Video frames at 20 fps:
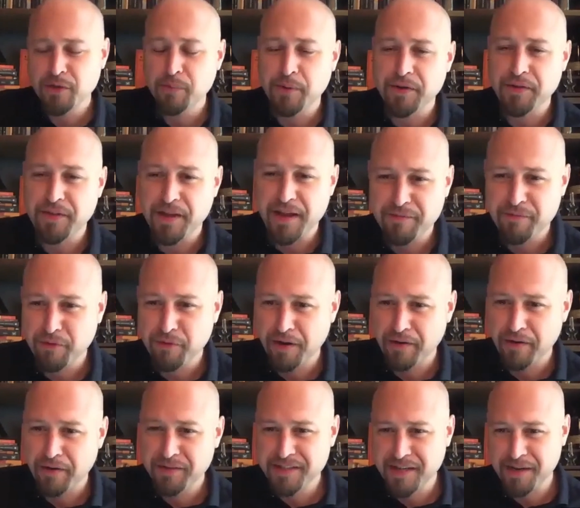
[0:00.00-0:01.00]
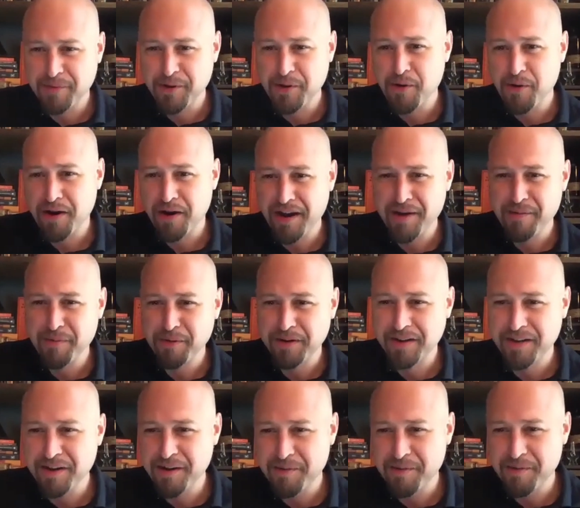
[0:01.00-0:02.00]
thankful every time you are able to
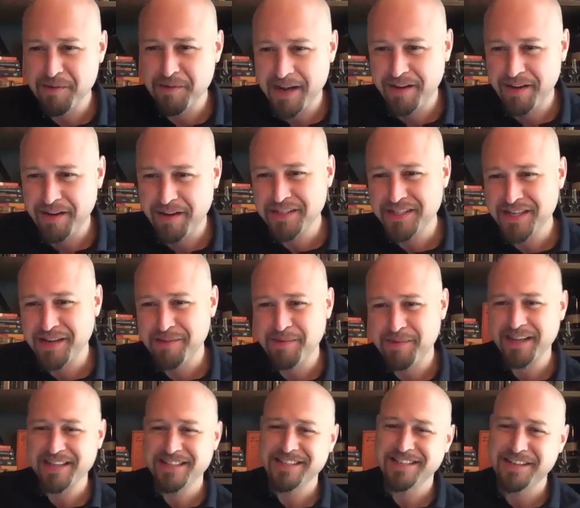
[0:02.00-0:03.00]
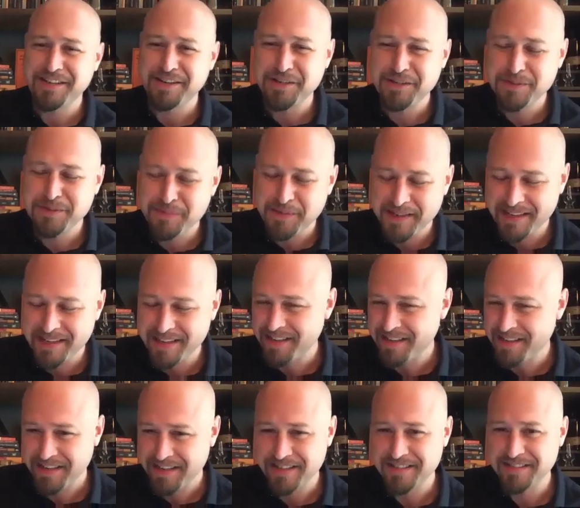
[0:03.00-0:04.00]
come out and every time I get to hear you speak,
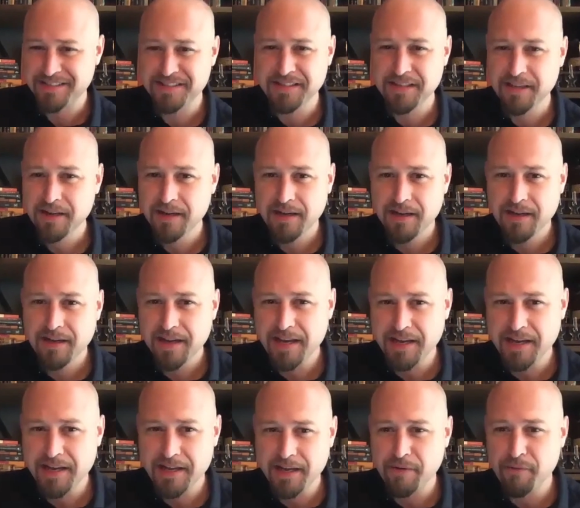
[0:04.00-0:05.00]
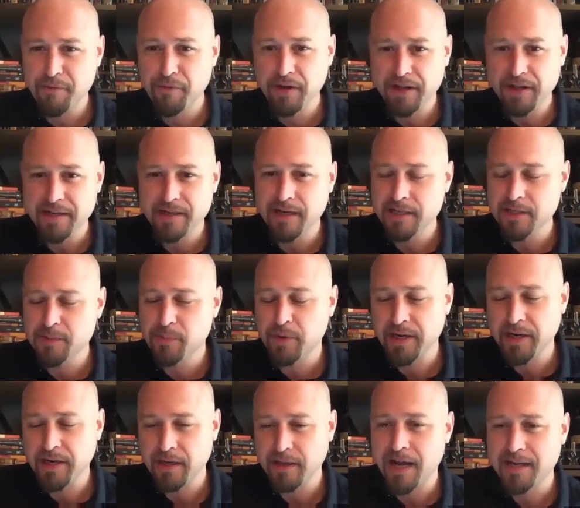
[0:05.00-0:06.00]
because it really does bring a
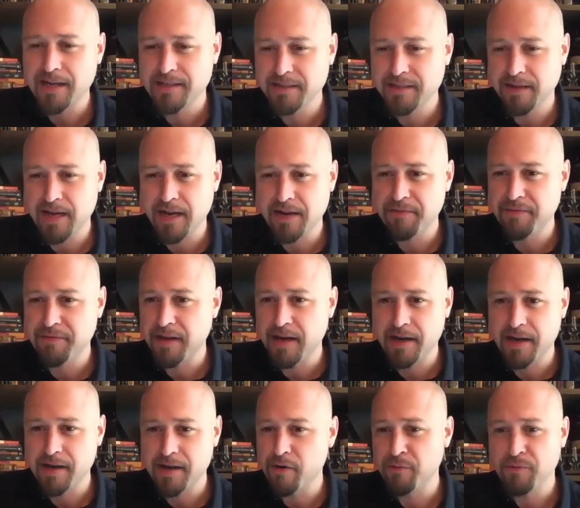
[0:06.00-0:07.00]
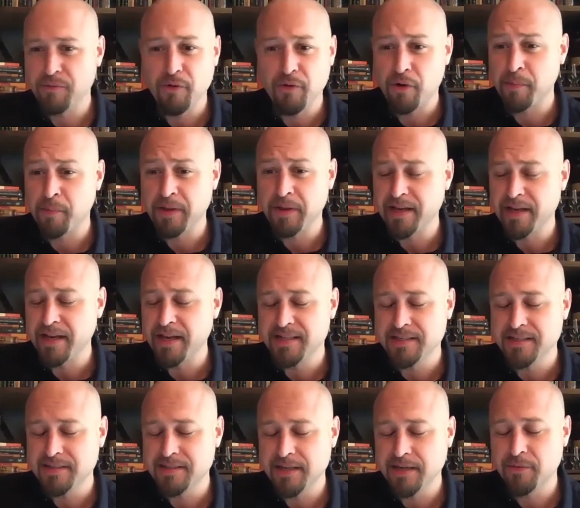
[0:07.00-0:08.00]
lot to life that I don't normally get to
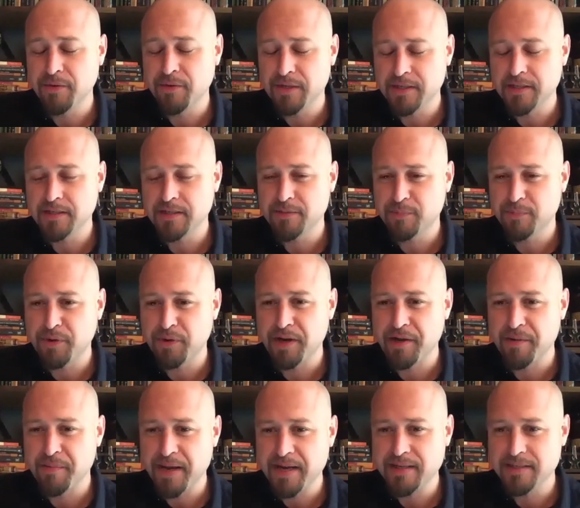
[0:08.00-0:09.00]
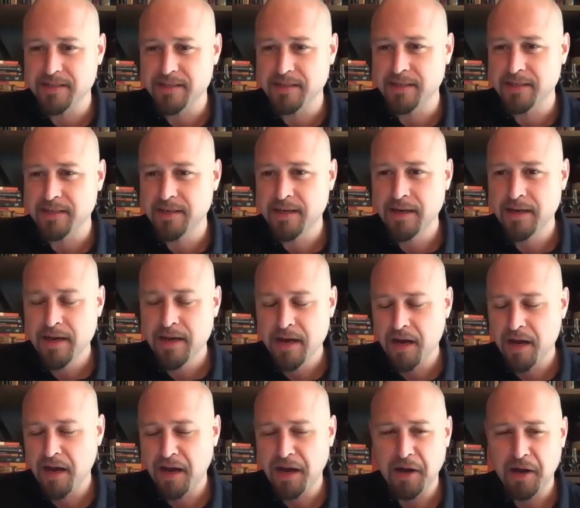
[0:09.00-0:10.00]
see, which is pretty amazing.
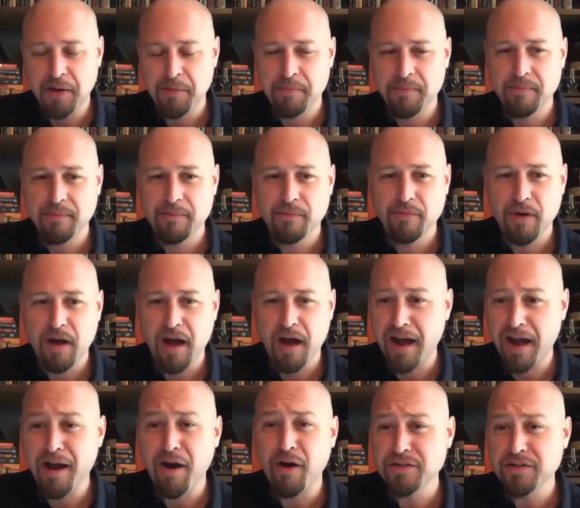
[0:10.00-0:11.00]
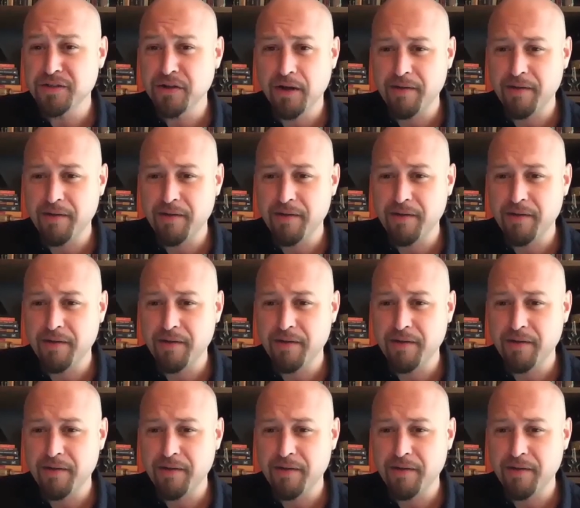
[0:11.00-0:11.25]
I also,